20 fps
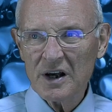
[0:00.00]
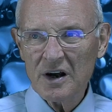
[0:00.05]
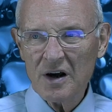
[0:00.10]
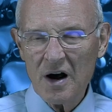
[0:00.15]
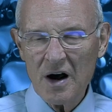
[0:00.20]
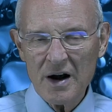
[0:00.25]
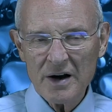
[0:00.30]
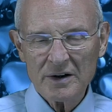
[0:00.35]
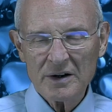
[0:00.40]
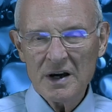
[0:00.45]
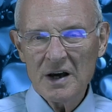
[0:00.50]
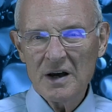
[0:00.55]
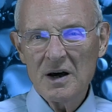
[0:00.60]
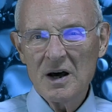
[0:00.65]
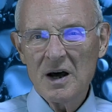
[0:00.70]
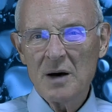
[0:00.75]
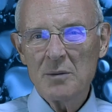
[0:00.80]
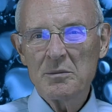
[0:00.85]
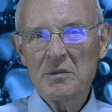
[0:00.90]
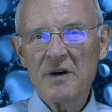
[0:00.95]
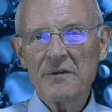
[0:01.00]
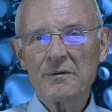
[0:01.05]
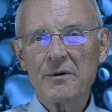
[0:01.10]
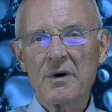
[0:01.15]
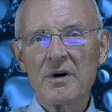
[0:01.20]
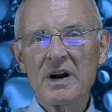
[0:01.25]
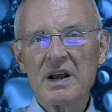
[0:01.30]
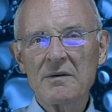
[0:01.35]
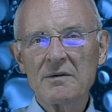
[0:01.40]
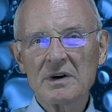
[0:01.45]
cart
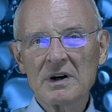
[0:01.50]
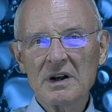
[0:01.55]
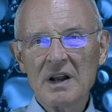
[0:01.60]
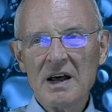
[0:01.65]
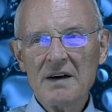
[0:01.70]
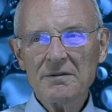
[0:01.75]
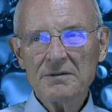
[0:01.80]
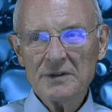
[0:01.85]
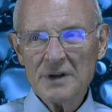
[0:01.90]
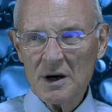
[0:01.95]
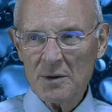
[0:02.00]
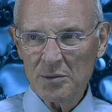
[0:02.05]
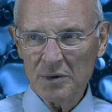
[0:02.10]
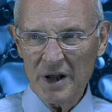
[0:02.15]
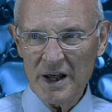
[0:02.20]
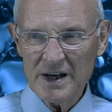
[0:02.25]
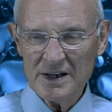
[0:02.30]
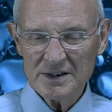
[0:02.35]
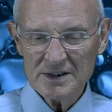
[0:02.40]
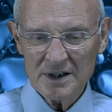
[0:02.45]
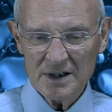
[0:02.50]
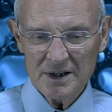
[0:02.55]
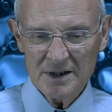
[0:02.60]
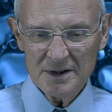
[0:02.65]
before it even left their place.